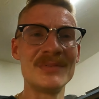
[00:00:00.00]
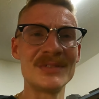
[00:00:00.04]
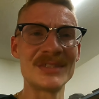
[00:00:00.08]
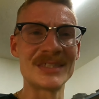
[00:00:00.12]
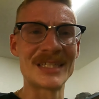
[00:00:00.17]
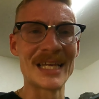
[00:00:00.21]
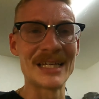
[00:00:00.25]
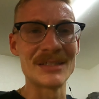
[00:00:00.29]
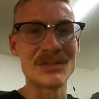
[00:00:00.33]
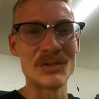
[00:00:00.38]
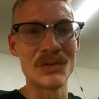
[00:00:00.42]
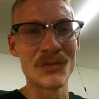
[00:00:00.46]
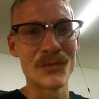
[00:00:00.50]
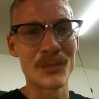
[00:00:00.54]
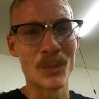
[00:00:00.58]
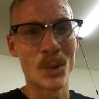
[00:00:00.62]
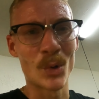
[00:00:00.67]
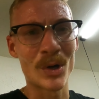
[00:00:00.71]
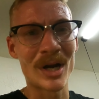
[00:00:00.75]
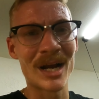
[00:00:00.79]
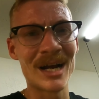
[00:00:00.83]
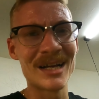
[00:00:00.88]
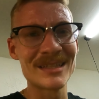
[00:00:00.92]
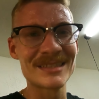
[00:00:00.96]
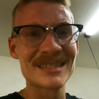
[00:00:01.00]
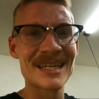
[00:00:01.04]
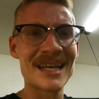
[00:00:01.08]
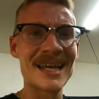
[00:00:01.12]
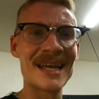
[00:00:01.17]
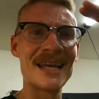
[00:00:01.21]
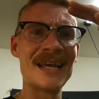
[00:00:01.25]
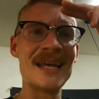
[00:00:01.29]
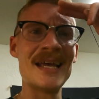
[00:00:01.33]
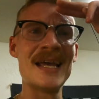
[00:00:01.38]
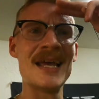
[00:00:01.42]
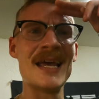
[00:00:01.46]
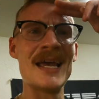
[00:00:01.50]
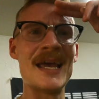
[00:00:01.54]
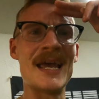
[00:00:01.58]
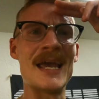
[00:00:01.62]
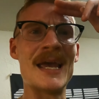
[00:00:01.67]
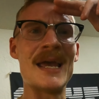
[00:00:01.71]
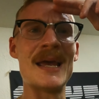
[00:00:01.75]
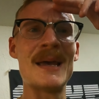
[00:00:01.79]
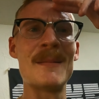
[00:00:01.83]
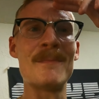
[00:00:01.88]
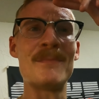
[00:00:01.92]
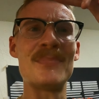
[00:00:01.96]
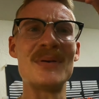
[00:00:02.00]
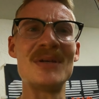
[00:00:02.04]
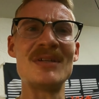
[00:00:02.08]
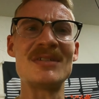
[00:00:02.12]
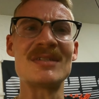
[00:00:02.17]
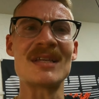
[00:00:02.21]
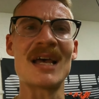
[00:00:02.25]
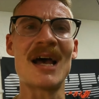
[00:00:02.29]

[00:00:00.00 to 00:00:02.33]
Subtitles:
Stay tuned for more content, and peace